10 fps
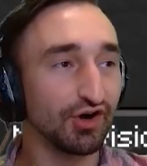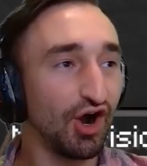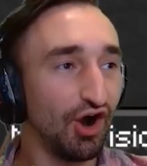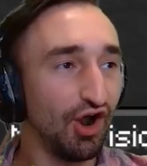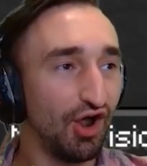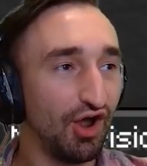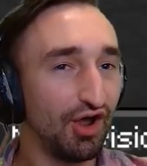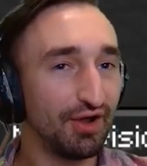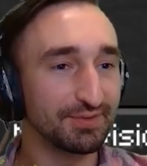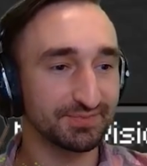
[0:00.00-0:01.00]
doing the deep
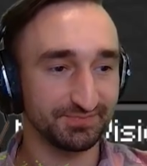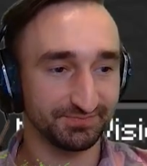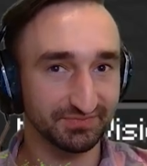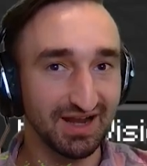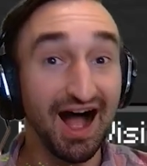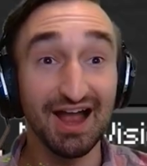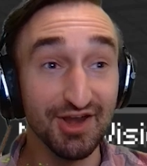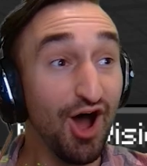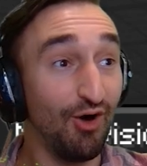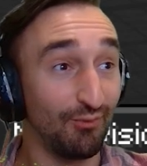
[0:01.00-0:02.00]
science. What? I
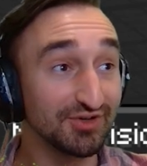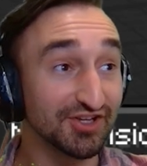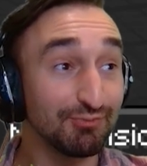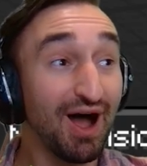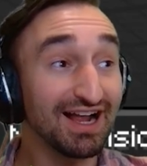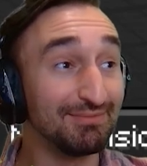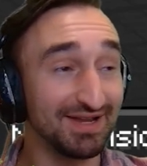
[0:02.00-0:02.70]
know, which is why I'm